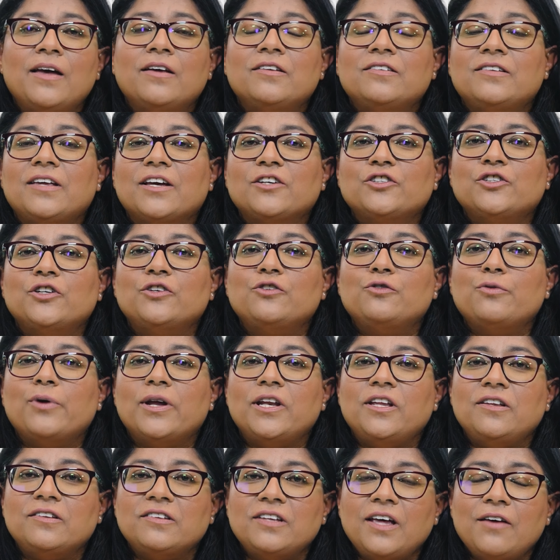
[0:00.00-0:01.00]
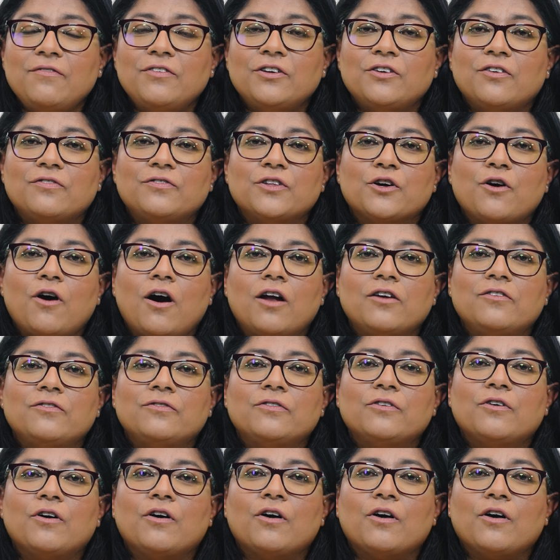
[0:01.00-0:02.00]
Section 27 of the
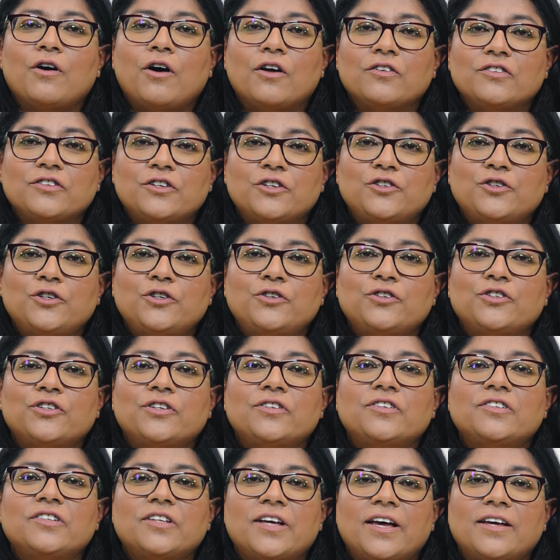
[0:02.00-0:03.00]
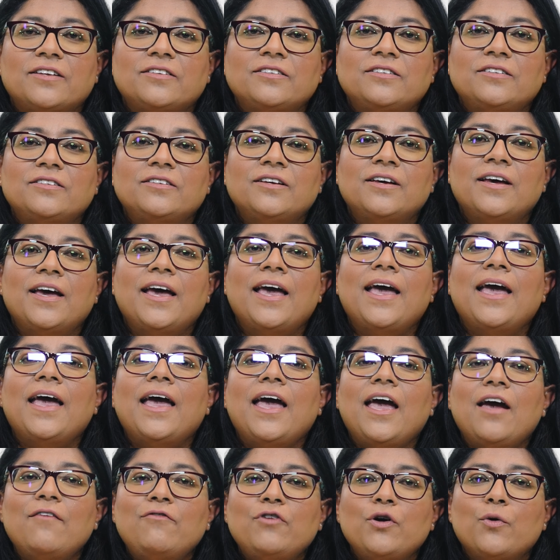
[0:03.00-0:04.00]
Constitution says
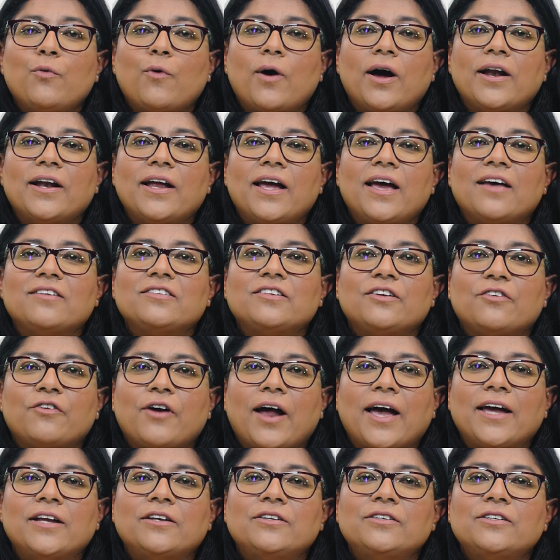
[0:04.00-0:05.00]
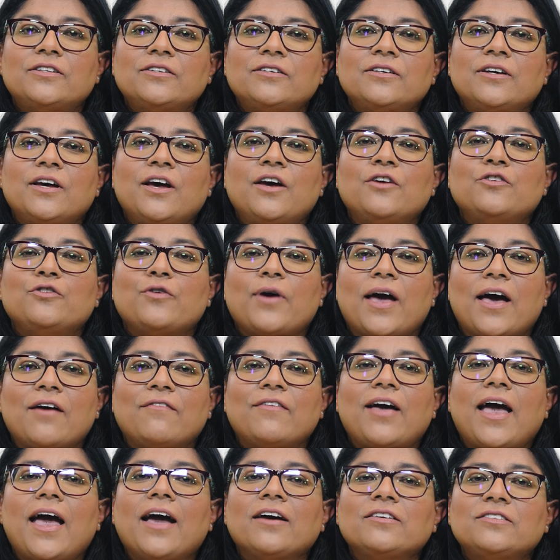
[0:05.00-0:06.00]
everyone has the right to
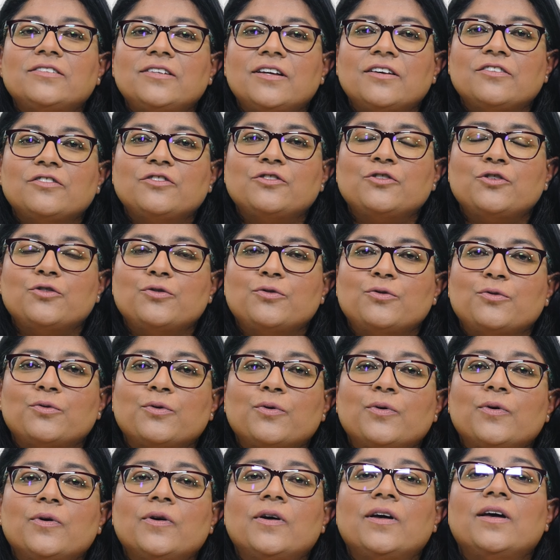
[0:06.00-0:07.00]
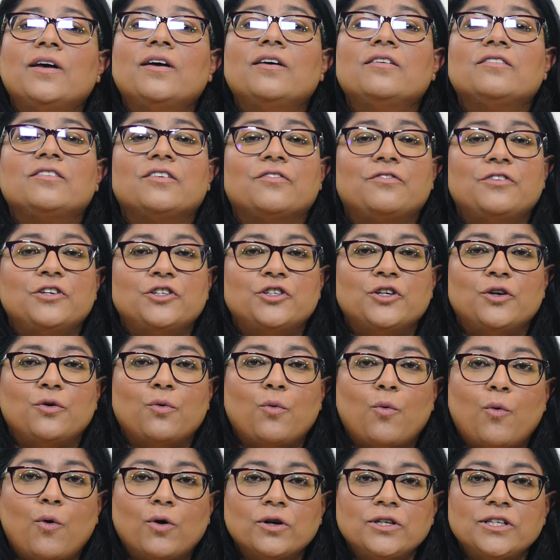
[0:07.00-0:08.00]
have access to
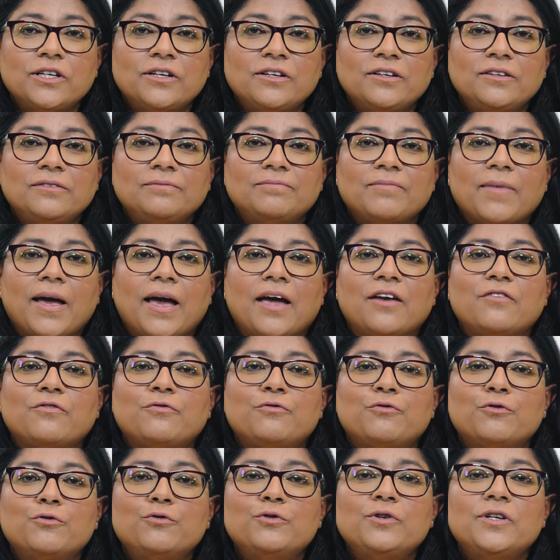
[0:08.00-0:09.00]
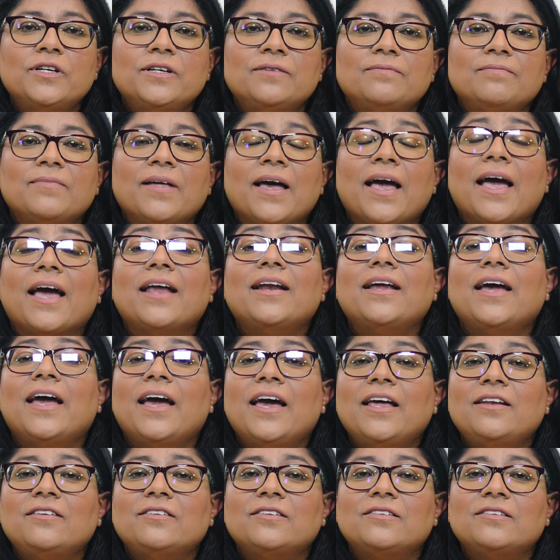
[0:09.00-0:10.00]
sufficient water and food, and
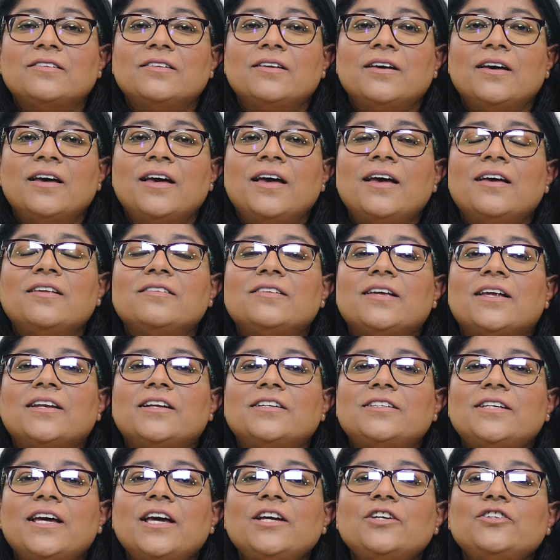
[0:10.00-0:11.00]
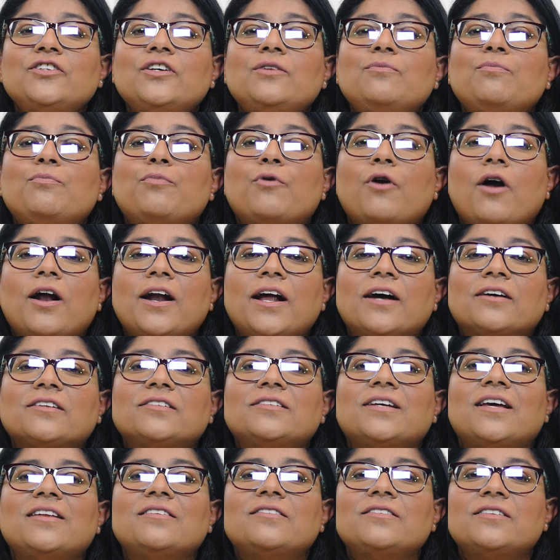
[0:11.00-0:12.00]
hence sanitation
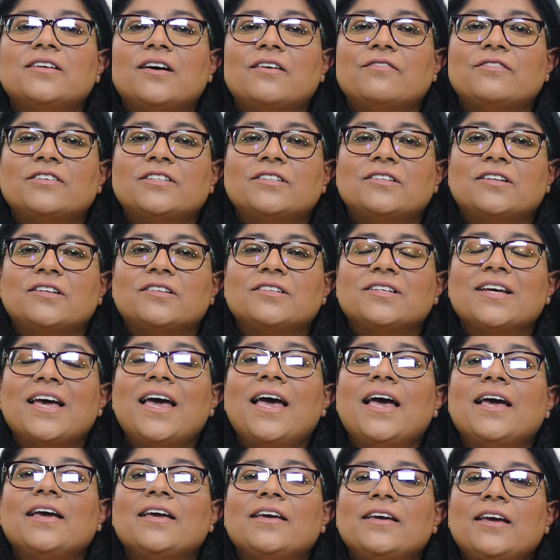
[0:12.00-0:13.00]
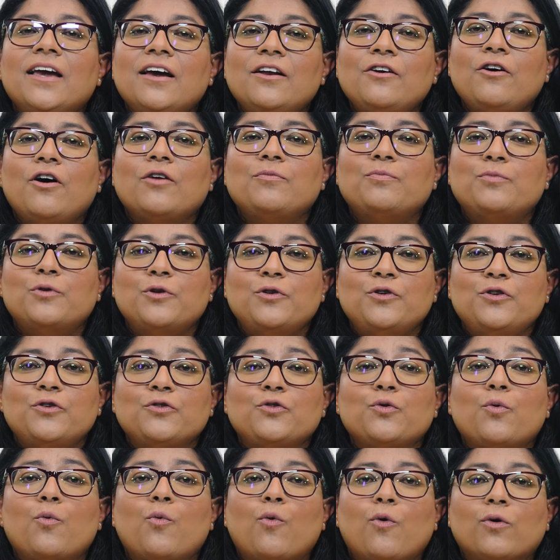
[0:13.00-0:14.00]
products and services cannot
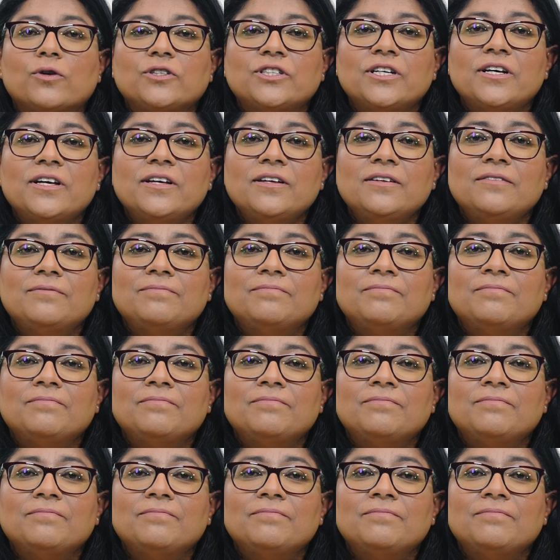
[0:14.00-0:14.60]
pollute water